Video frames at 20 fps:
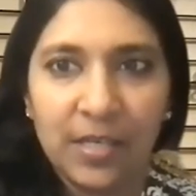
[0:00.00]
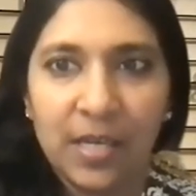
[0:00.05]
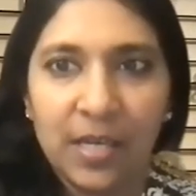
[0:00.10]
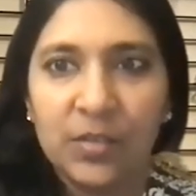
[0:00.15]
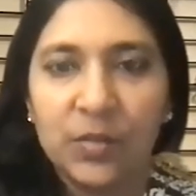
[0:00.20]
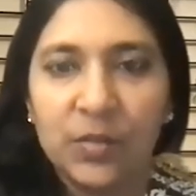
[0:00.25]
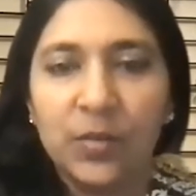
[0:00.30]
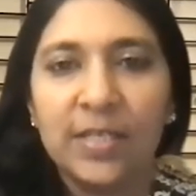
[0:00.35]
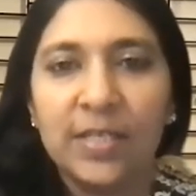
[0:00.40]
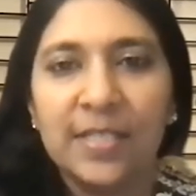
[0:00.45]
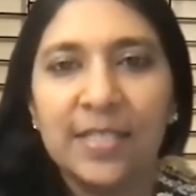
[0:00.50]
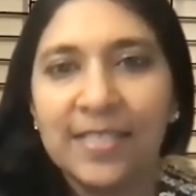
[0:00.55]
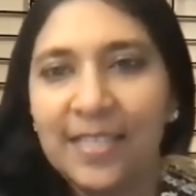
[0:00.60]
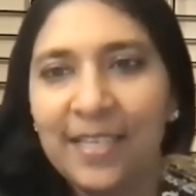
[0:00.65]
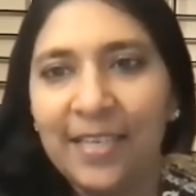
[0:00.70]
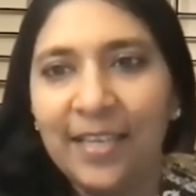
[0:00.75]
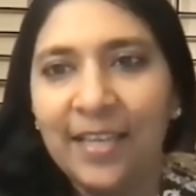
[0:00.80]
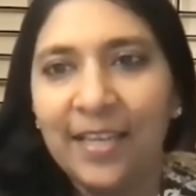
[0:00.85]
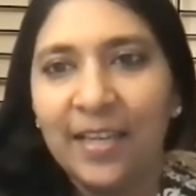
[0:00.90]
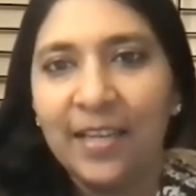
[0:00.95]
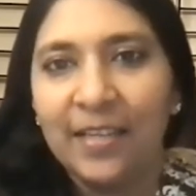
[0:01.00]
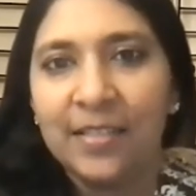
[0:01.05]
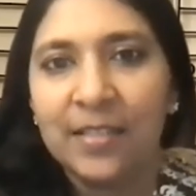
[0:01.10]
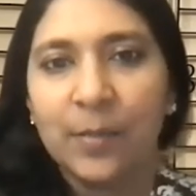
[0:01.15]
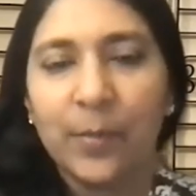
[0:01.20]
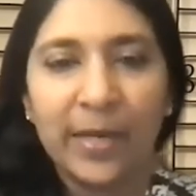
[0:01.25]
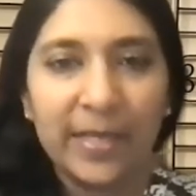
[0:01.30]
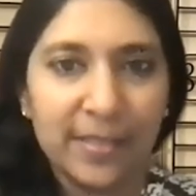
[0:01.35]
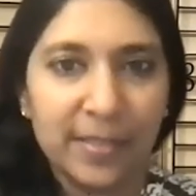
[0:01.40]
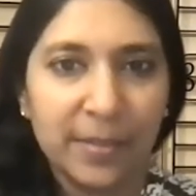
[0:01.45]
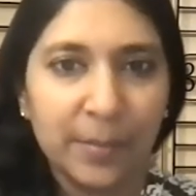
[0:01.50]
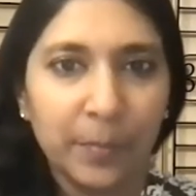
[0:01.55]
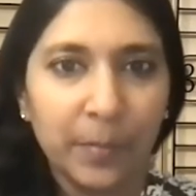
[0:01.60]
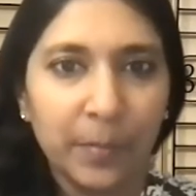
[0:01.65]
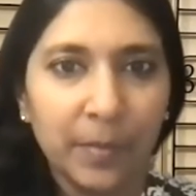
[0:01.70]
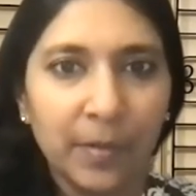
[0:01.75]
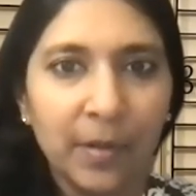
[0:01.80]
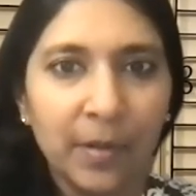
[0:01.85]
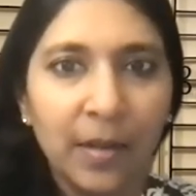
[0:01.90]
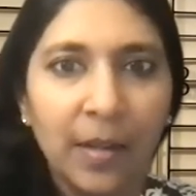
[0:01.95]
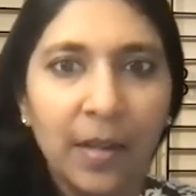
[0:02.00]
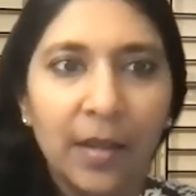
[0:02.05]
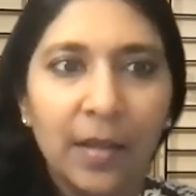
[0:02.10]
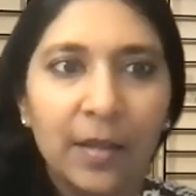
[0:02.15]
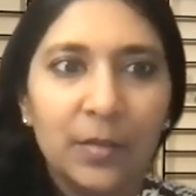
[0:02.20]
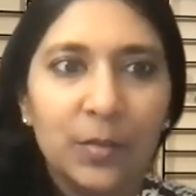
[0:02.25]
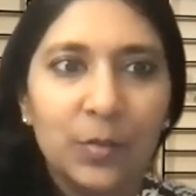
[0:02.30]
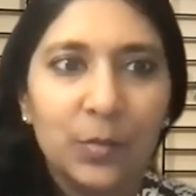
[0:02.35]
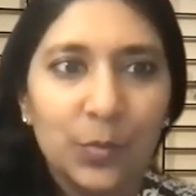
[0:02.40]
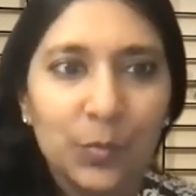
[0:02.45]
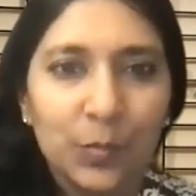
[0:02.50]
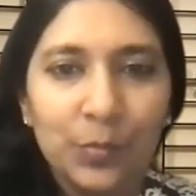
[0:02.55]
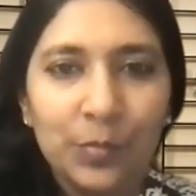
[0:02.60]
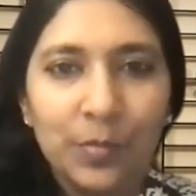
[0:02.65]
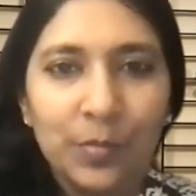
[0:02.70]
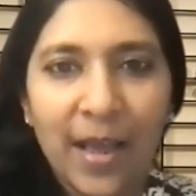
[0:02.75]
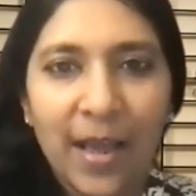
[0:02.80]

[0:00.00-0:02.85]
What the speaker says: As you can see, it's quite simple to do.